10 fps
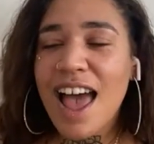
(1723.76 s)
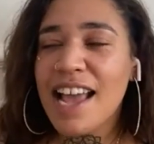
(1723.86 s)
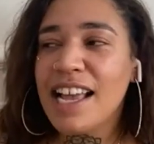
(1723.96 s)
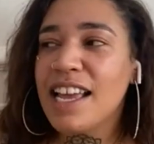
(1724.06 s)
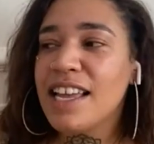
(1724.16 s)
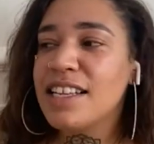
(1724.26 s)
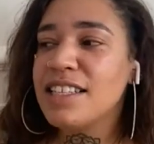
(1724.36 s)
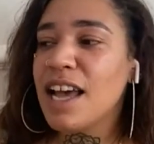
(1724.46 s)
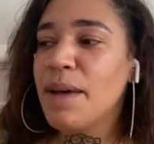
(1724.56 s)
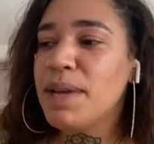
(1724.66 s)
And
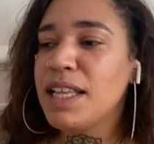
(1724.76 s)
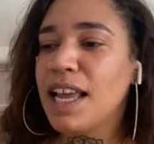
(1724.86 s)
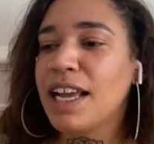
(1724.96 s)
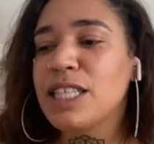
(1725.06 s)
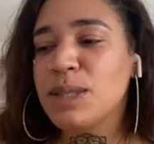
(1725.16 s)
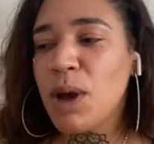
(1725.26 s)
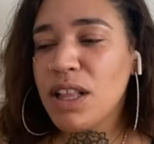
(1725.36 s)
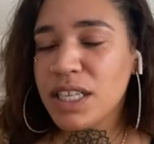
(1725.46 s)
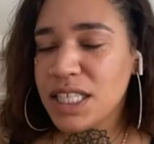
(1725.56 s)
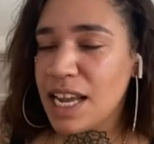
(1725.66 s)
I'm in like a
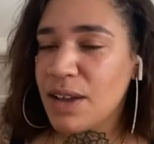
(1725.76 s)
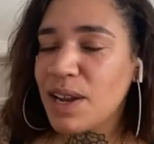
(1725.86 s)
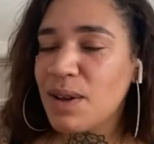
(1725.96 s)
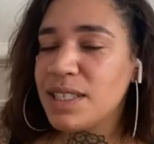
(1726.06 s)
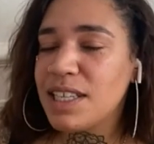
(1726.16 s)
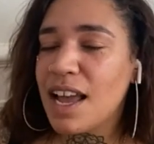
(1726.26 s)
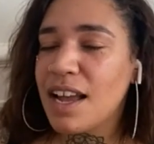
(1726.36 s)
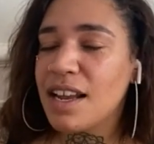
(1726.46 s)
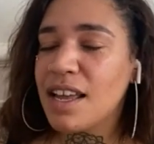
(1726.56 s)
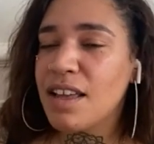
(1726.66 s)
smaller town outside
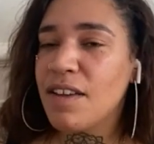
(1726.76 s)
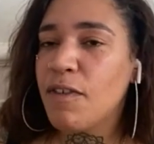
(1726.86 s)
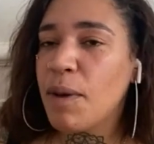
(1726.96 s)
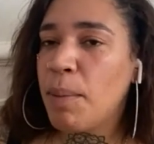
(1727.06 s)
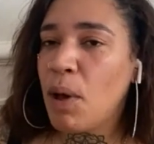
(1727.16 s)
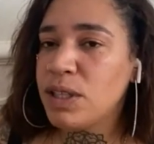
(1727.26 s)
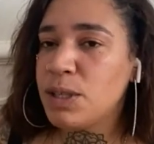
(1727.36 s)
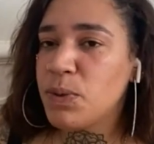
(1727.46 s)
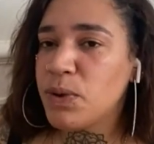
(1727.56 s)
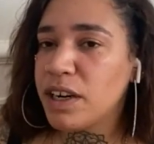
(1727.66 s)
of
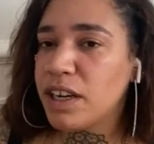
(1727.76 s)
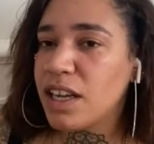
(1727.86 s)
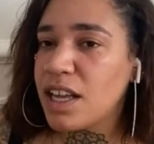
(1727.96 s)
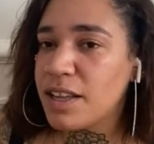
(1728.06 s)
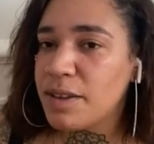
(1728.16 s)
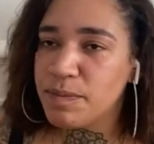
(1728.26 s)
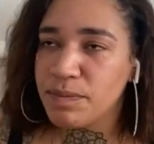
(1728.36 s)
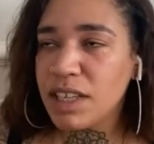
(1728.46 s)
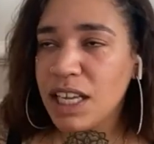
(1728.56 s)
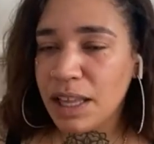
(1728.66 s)
Baltimore,
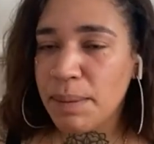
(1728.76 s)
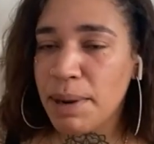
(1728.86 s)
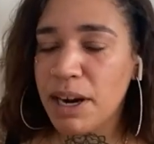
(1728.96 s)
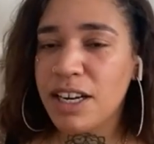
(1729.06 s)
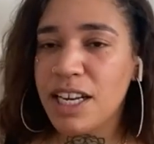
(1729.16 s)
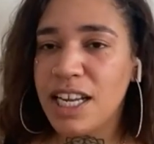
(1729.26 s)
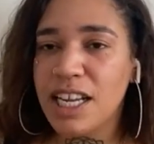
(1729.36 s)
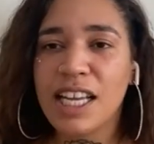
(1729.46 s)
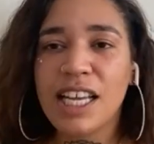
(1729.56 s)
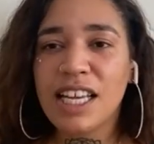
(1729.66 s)
um, Glen Burnie.
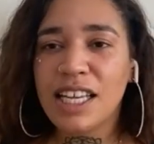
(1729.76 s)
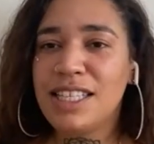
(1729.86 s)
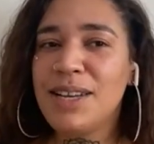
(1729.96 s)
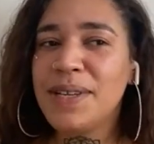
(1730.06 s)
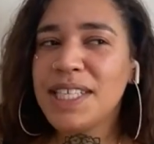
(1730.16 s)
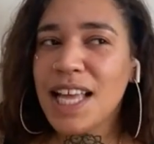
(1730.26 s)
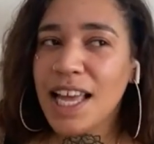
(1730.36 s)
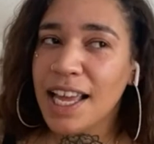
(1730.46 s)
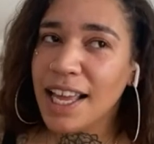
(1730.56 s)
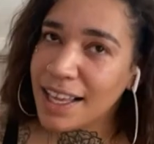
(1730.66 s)
So it's
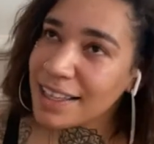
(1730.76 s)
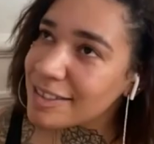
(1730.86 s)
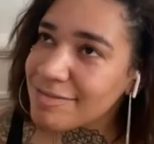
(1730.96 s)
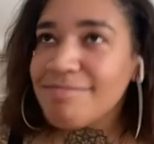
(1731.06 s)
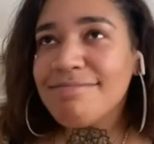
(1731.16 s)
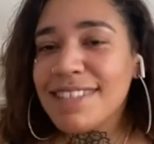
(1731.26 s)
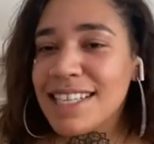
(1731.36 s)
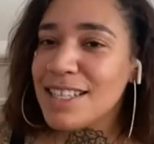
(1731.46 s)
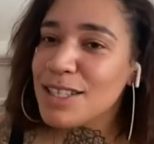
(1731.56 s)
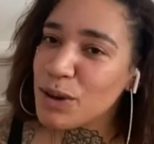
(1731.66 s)
like,
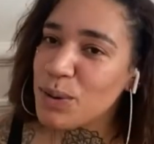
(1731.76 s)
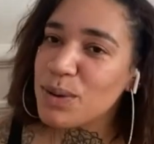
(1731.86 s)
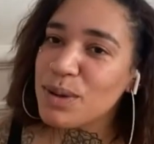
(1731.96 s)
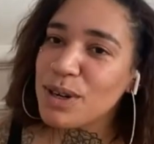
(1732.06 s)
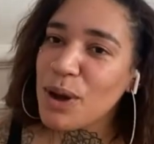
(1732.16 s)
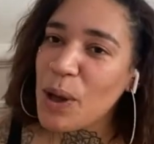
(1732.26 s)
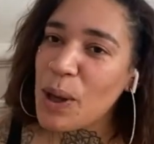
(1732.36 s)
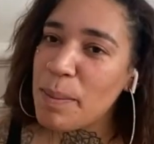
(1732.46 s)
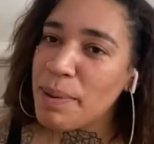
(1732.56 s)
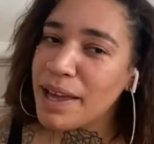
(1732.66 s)
this is cool and
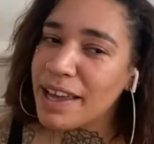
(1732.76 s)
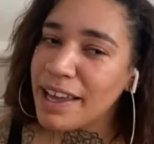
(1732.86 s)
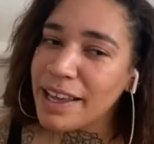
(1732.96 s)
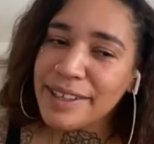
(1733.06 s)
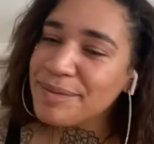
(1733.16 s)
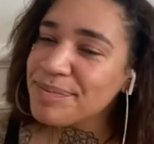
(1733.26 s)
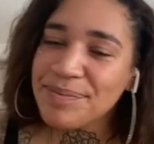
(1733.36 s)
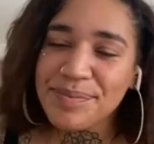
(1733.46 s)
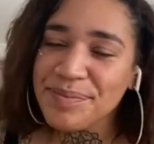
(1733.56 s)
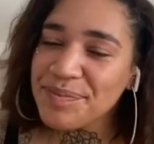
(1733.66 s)
all, but
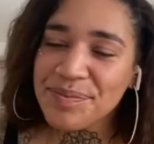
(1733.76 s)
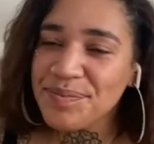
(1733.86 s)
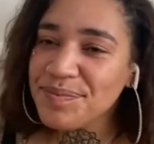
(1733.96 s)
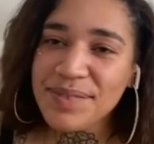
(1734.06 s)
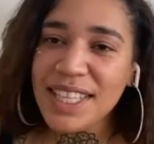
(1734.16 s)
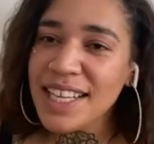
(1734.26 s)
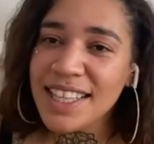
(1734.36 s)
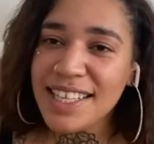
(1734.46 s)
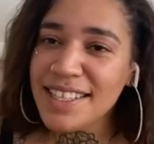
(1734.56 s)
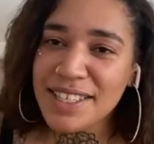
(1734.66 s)

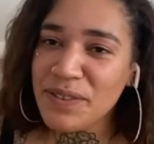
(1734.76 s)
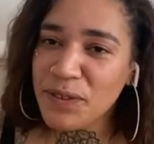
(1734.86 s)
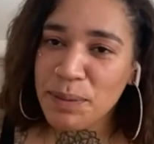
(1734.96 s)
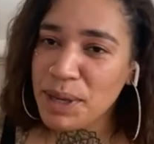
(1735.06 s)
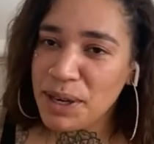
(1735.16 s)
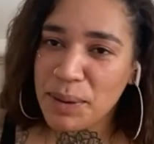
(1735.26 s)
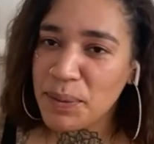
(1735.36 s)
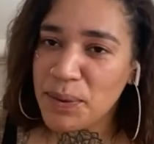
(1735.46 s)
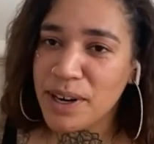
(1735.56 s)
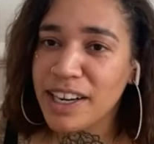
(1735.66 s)
this isn't for me no
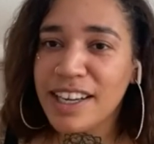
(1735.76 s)
more.